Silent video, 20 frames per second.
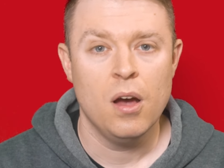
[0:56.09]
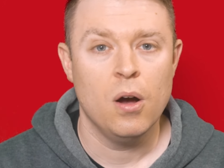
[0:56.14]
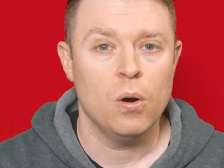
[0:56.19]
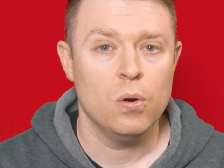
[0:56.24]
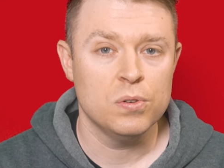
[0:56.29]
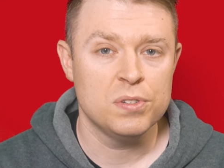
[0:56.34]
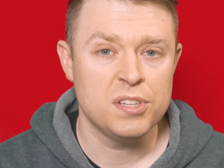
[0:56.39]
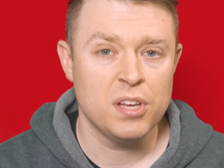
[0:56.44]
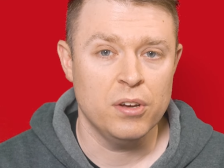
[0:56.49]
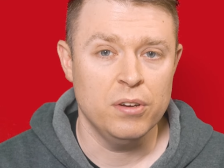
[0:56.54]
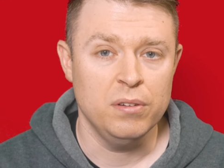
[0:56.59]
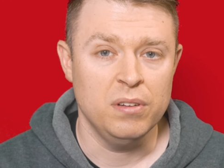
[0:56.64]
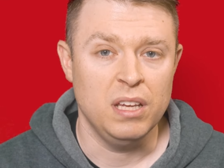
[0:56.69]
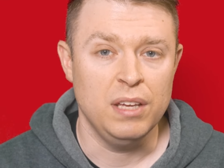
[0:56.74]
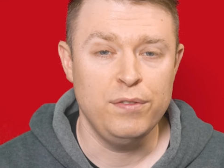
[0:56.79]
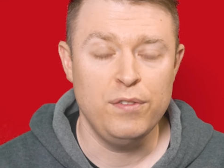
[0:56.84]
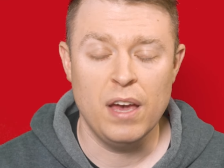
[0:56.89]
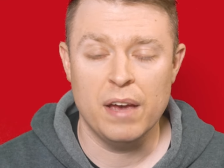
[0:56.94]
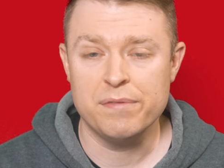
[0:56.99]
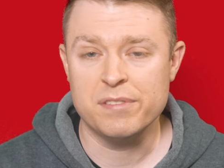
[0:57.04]
Also,
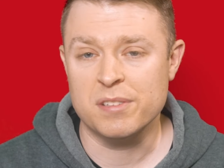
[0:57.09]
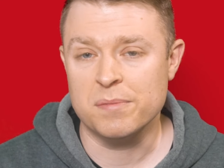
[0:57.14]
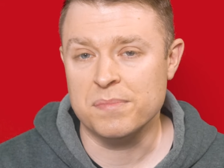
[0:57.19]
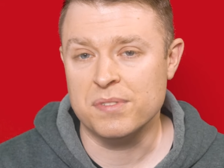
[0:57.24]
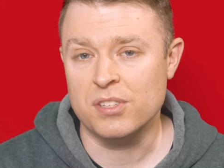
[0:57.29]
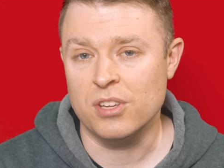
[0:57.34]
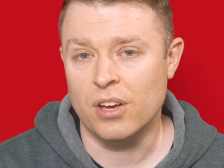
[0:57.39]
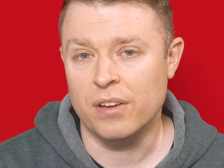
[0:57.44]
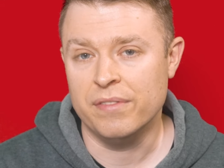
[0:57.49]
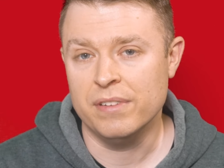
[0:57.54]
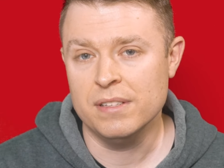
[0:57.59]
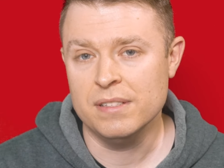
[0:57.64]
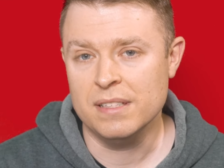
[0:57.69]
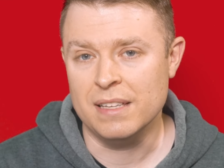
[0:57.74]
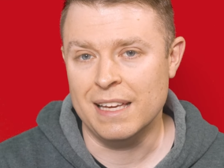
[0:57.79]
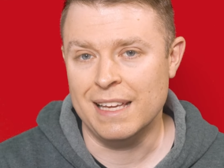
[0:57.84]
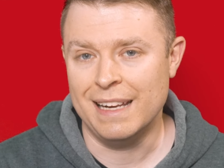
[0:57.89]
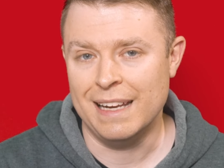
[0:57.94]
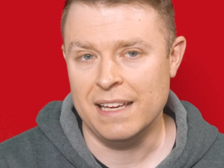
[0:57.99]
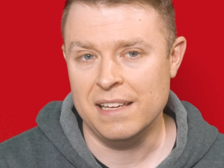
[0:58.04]
if you have some servers
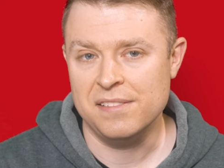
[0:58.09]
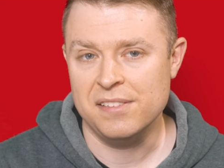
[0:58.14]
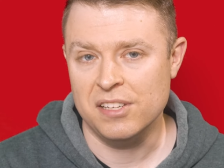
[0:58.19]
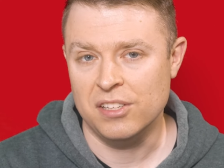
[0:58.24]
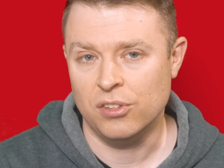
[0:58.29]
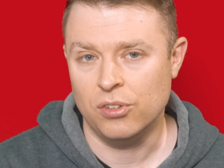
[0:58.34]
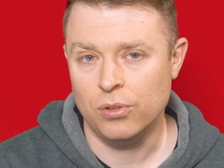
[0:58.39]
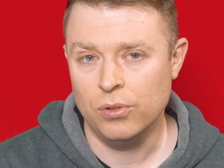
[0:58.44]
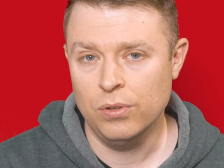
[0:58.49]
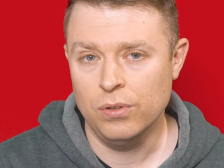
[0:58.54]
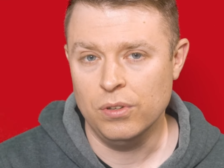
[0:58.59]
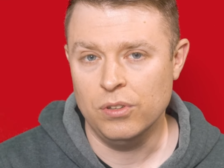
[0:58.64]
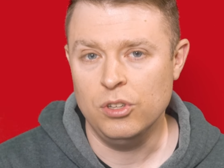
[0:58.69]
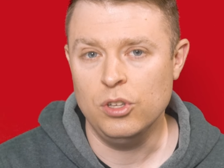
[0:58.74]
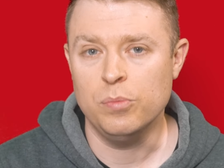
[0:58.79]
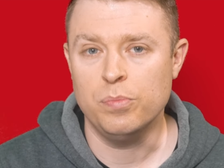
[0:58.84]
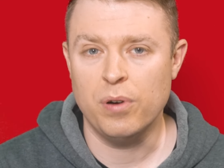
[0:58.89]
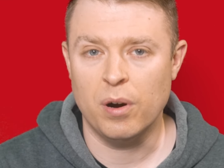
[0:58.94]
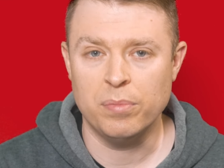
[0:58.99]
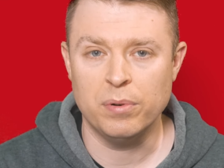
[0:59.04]
in EC2,
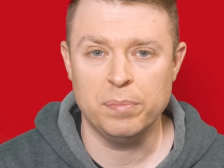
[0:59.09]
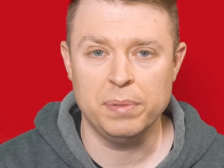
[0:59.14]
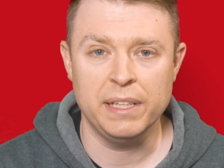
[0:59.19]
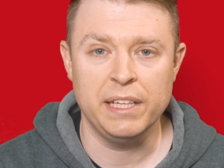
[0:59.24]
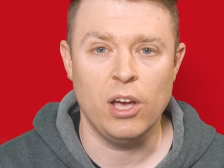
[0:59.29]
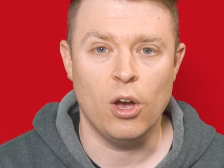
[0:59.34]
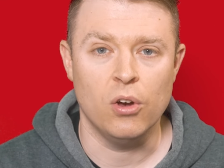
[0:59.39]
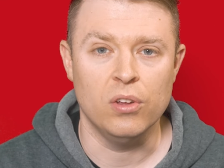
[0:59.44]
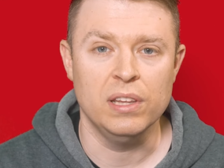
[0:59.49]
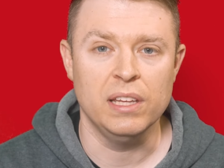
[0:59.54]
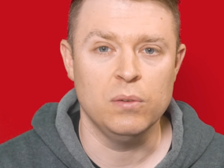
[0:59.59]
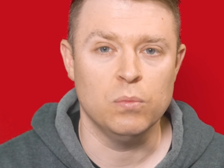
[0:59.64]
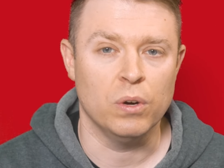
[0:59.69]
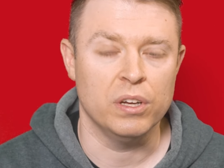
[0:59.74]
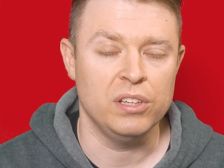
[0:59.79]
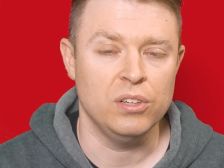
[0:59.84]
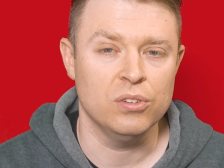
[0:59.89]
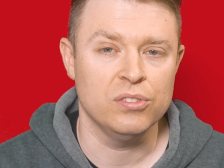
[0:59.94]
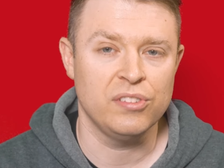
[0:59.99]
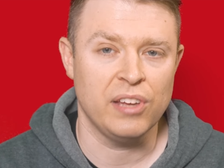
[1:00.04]
you probably only
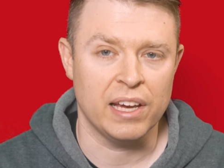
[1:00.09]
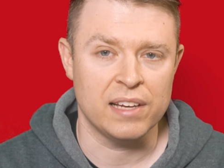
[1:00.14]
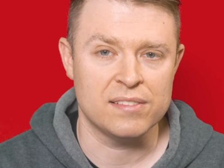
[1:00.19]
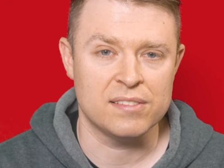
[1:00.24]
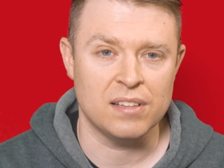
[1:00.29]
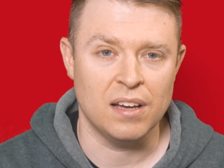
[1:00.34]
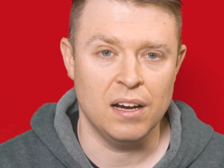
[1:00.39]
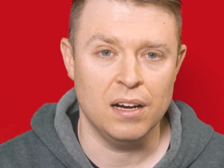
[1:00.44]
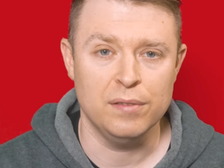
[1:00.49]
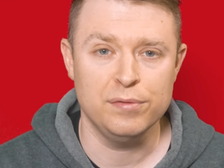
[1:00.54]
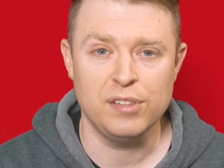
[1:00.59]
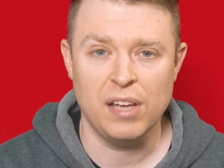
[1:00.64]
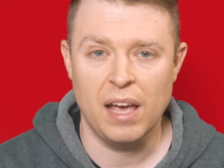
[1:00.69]
want your tech staff to